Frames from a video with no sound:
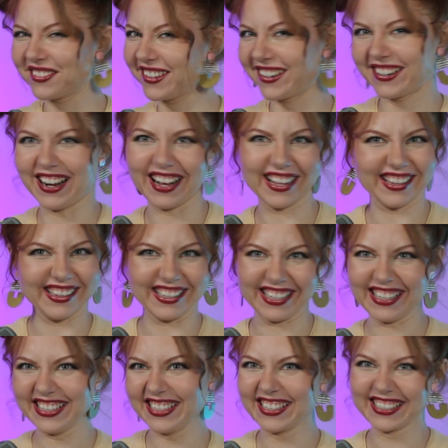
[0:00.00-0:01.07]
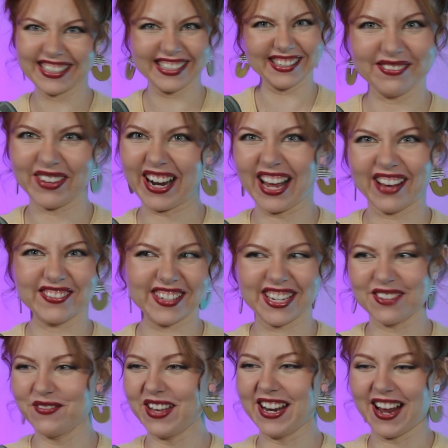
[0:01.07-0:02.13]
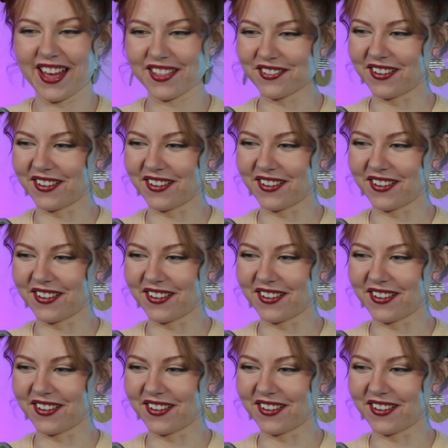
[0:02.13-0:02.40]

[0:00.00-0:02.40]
or ugly, but I have to commit either